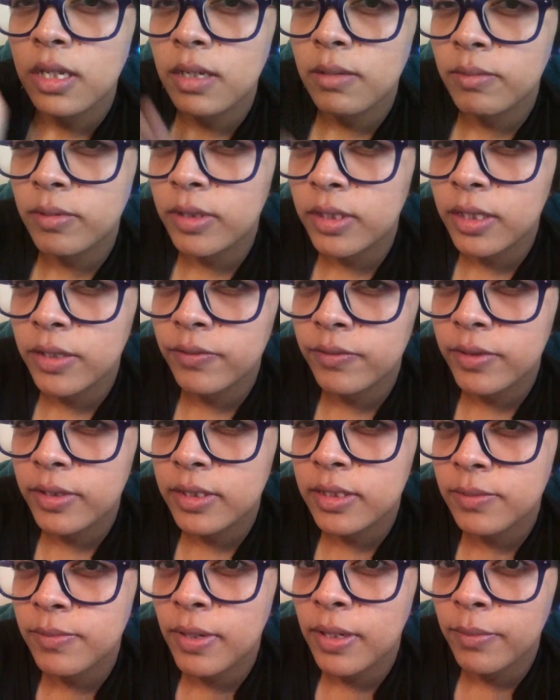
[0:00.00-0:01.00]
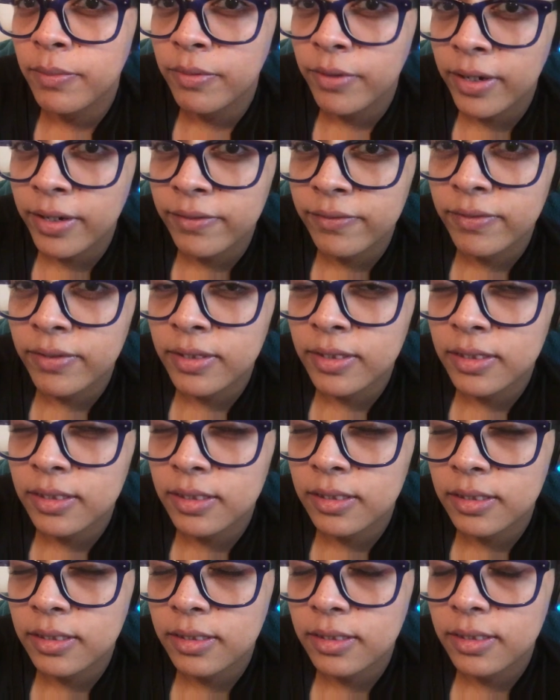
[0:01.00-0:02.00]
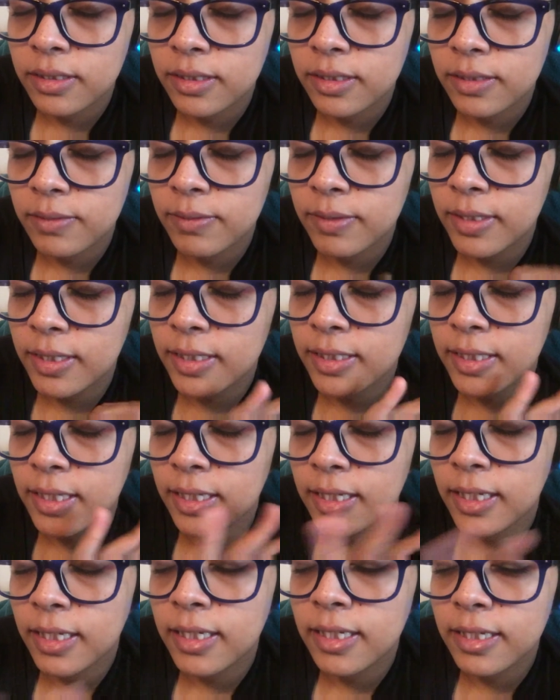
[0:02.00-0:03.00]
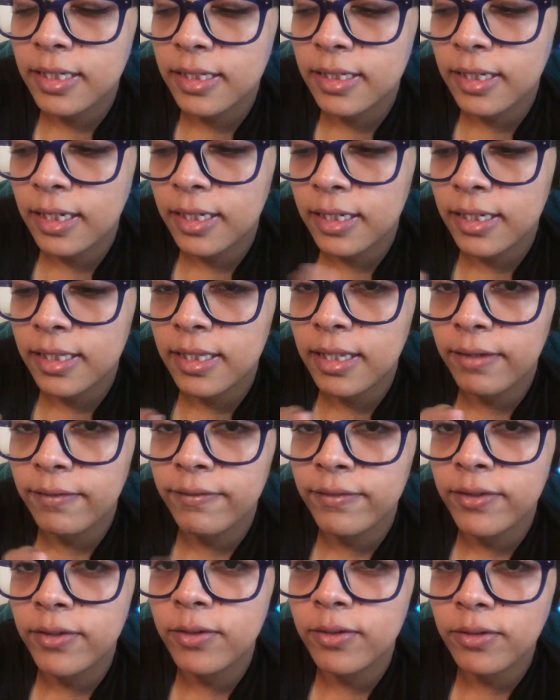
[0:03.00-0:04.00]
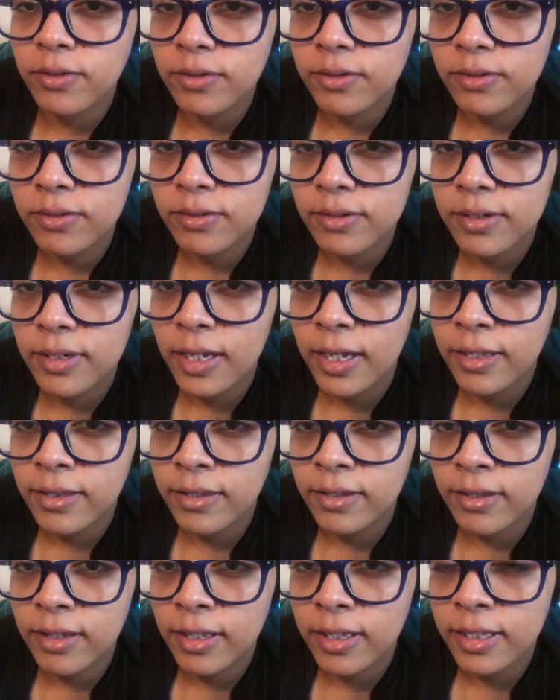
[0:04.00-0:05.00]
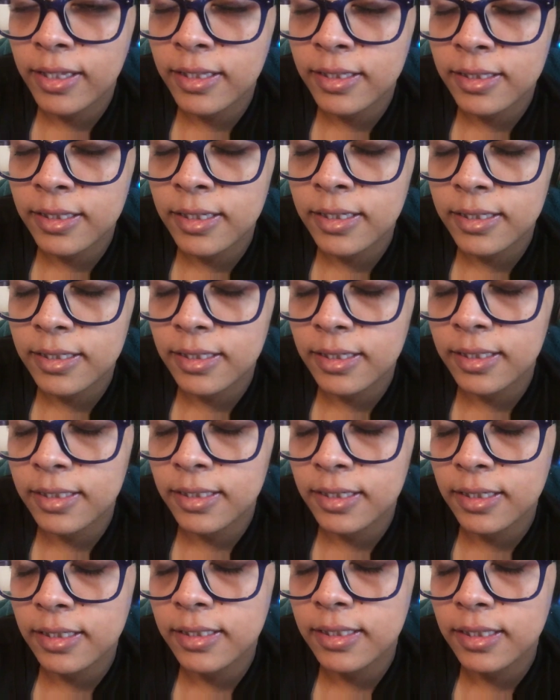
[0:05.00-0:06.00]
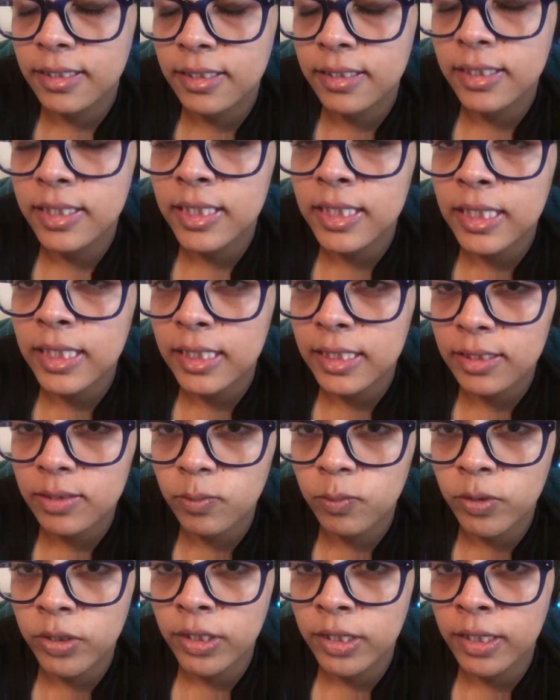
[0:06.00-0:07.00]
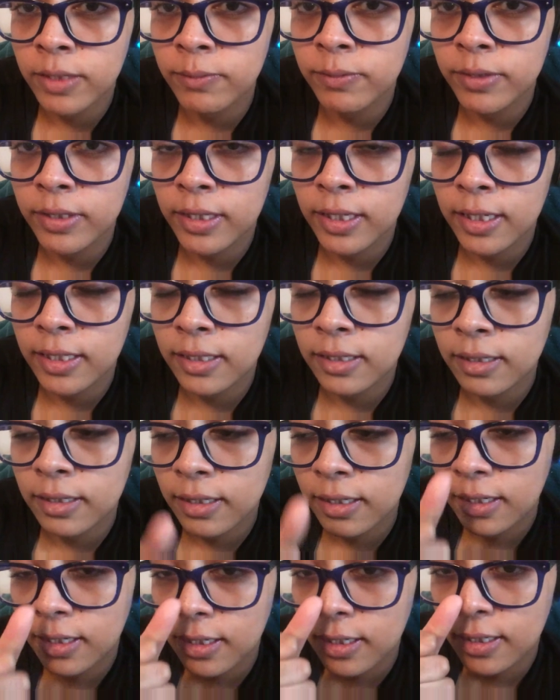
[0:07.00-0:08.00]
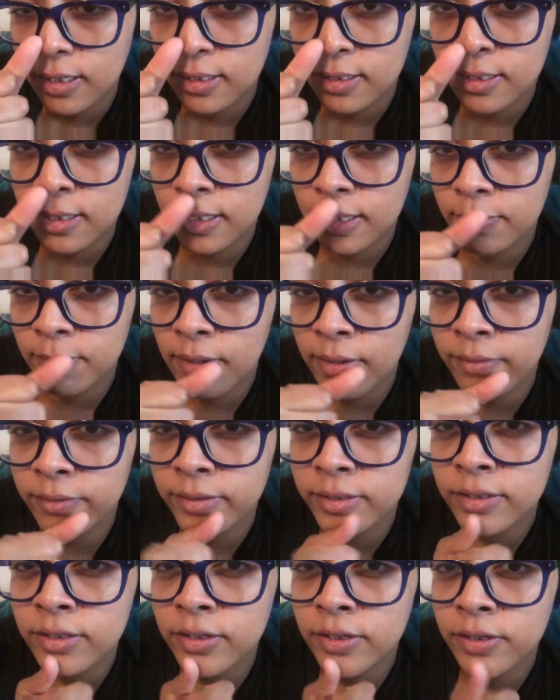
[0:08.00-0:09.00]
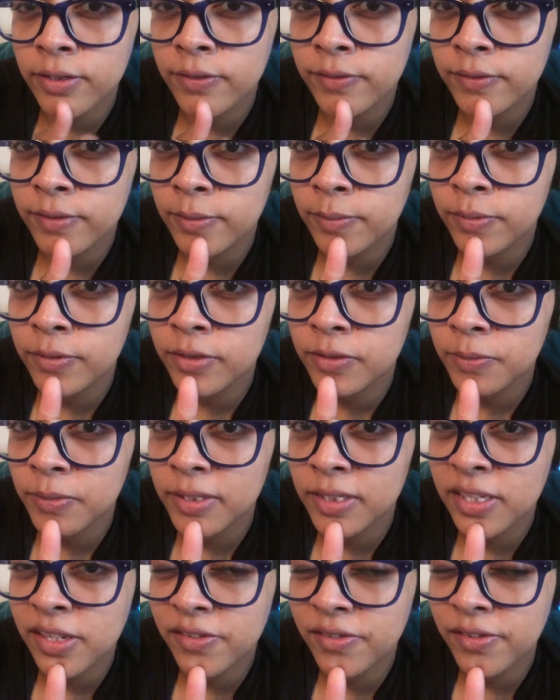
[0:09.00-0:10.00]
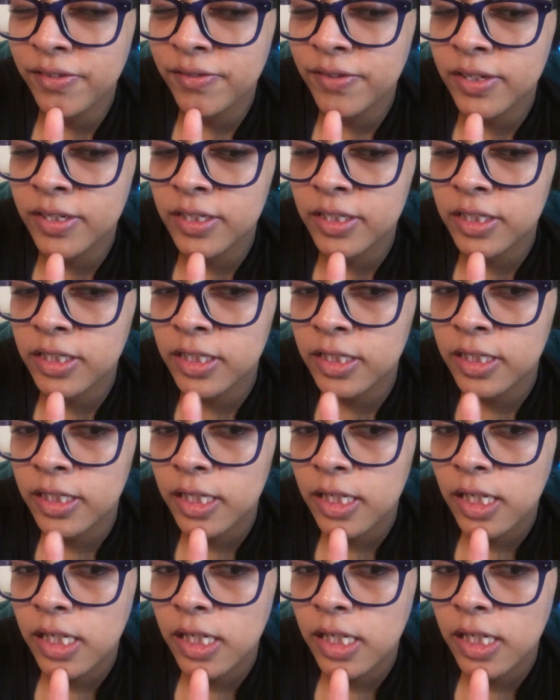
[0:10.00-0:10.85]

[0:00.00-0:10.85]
I'm going to get ready to make breakfast because I need it. I need that fuel after that intense, intense, intense workout. I really have to dig in my reserves to push myself to finish it.